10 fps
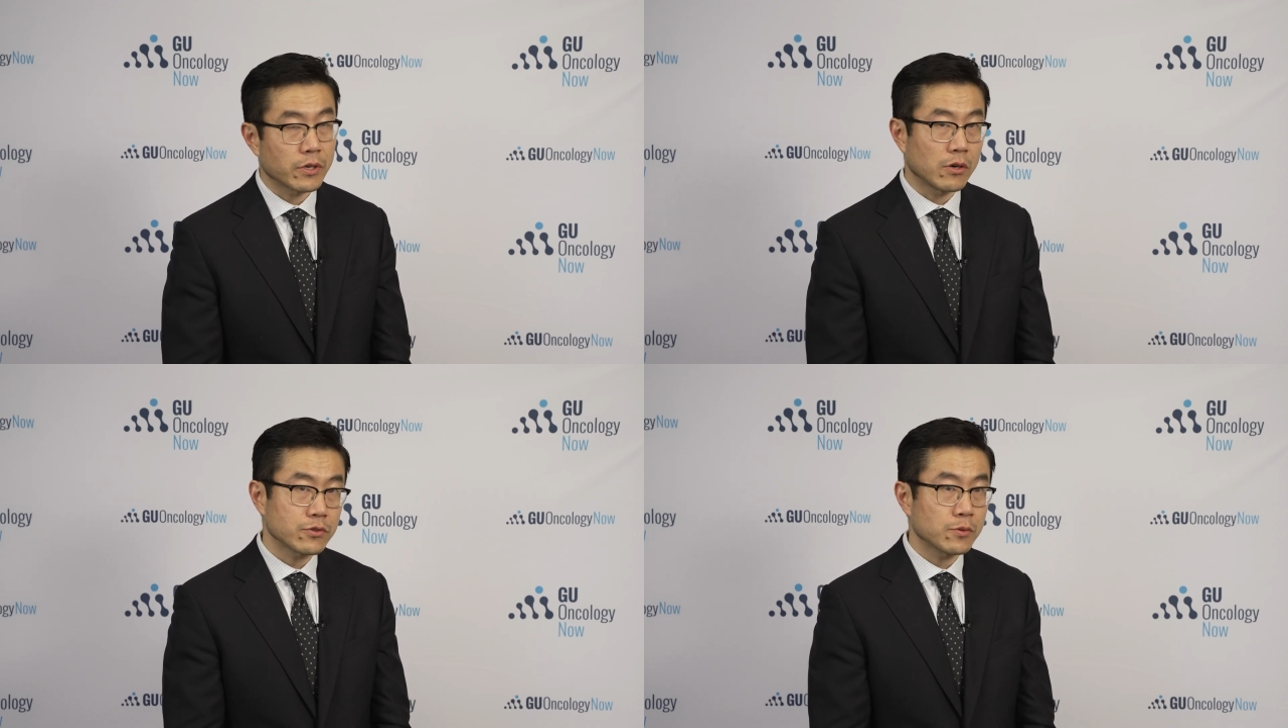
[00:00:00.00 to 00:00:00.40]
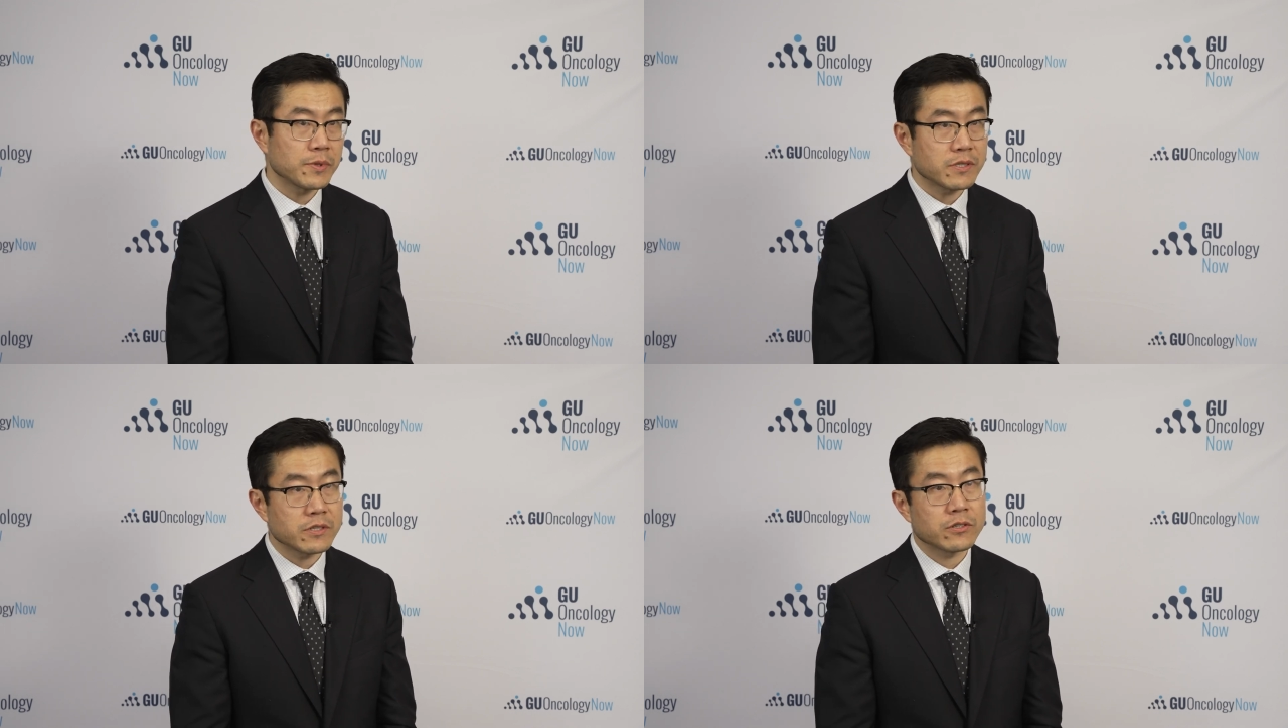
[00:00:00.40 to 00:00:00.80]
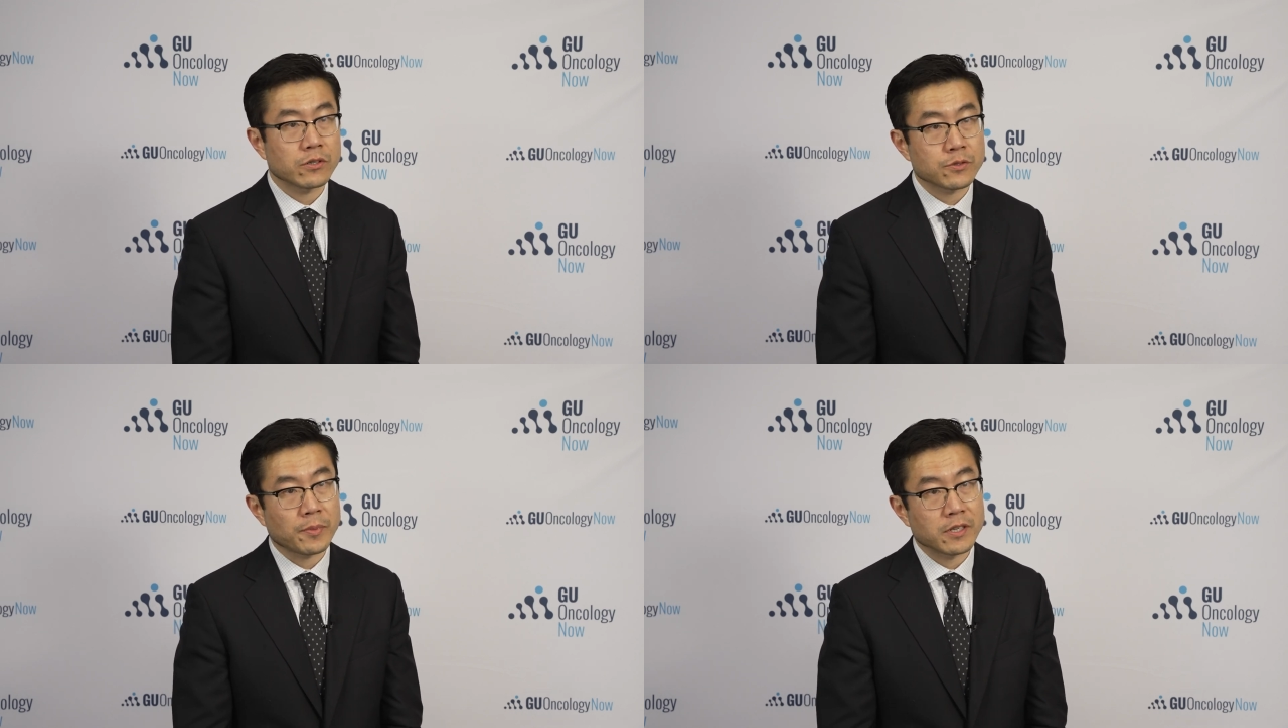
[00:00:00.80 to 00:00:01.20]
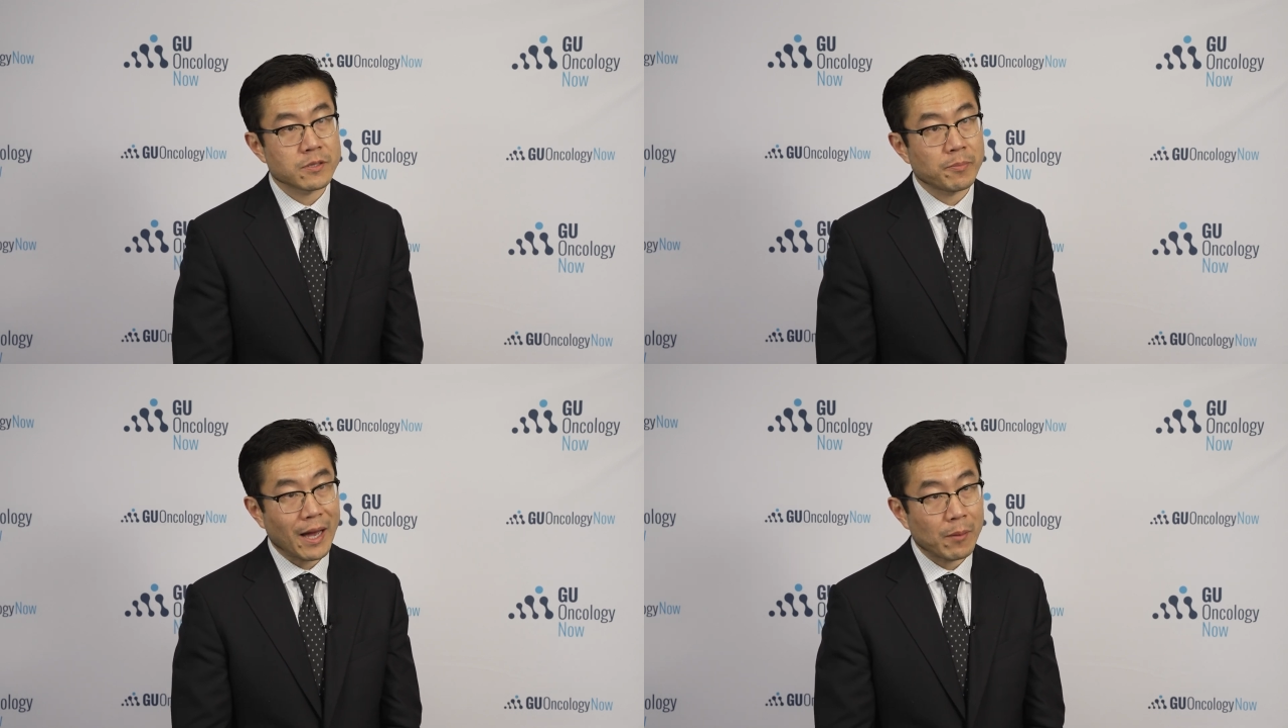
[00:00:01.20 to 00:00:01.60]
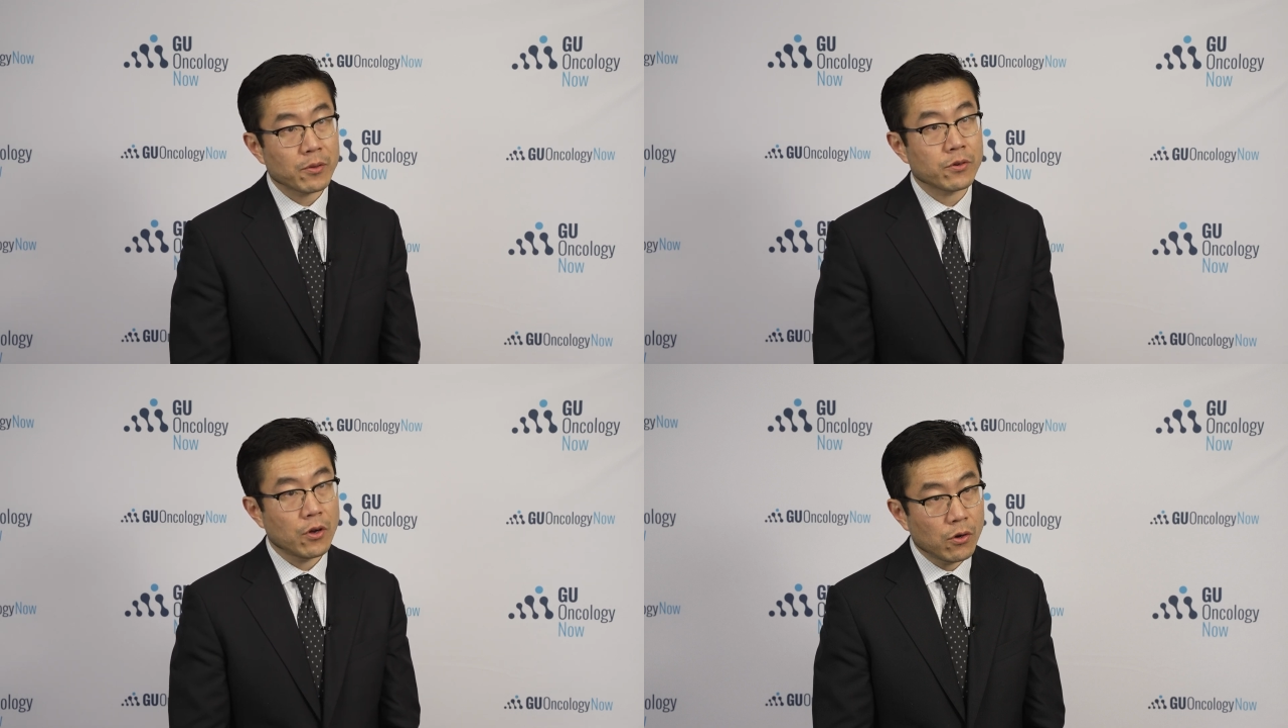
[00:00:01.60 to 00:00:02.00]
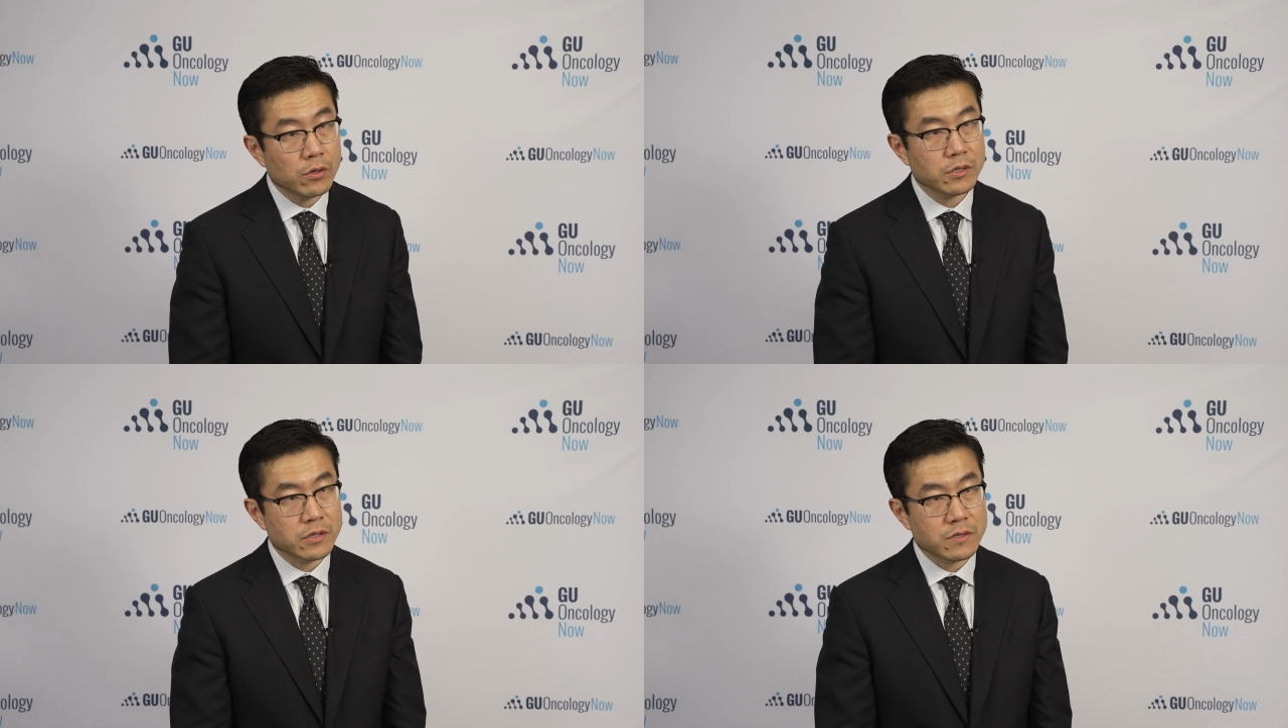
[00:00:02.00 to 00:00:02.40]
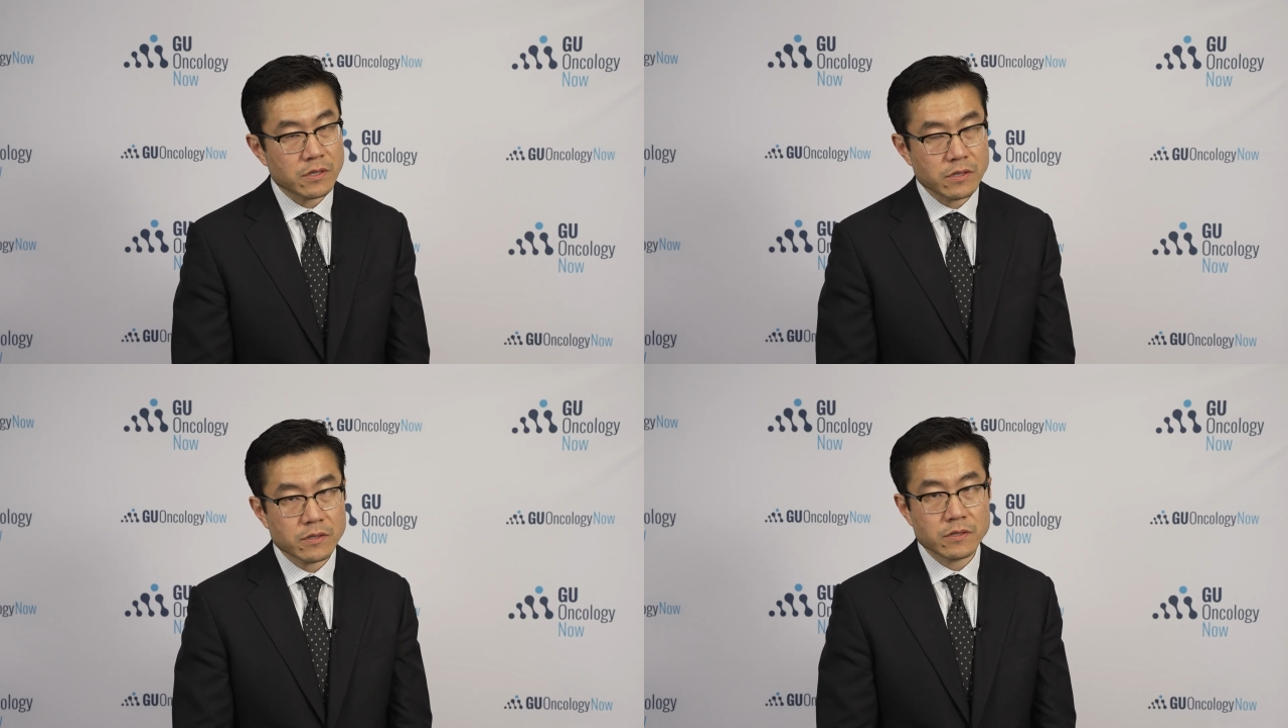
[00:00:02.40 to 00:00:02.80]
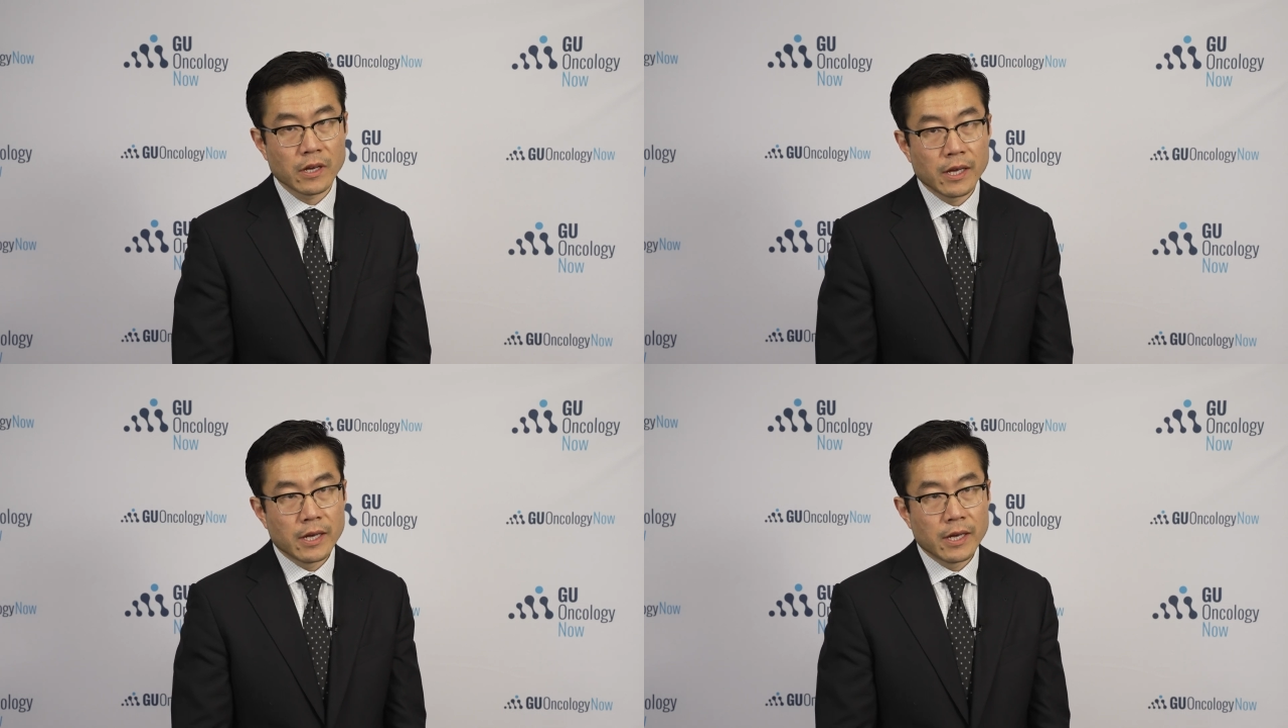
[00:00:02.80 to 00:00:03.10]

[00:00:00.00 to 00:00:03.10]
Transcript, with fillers: and also BCG unresponsive papillary only disease